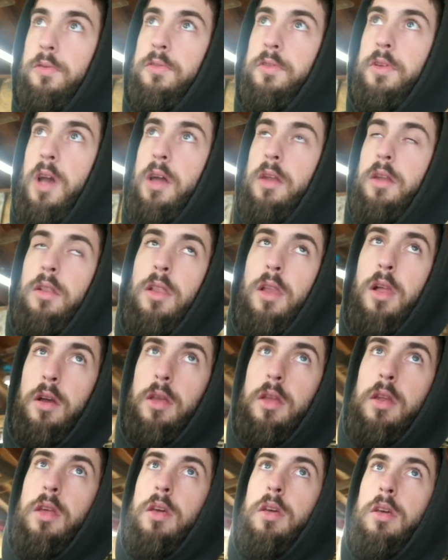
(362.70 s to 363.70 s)
lugging it
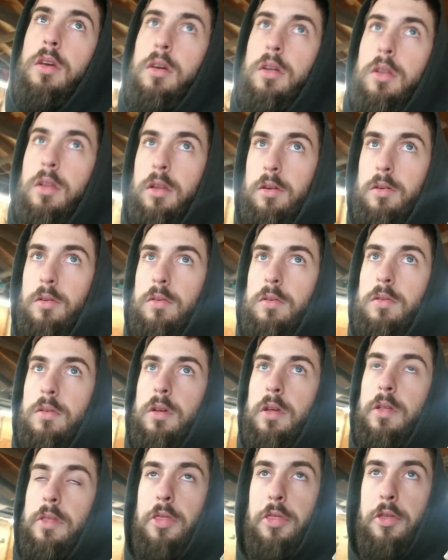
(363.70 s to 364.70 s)
a little in
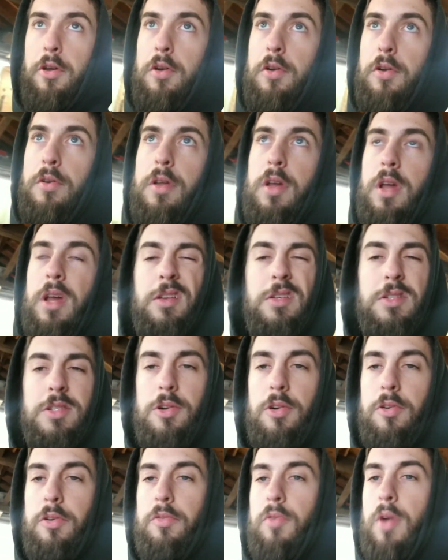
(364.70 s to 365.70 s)
third, and it started
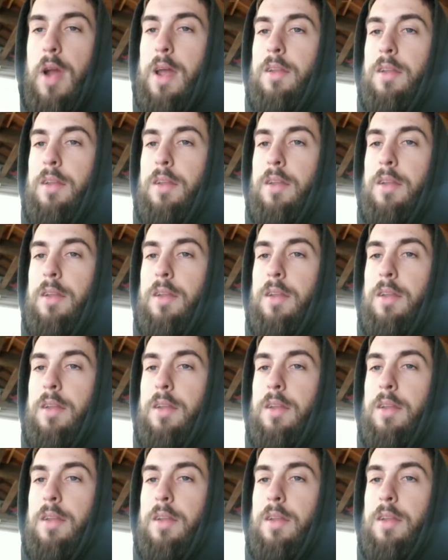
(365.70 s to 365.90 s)
rattling.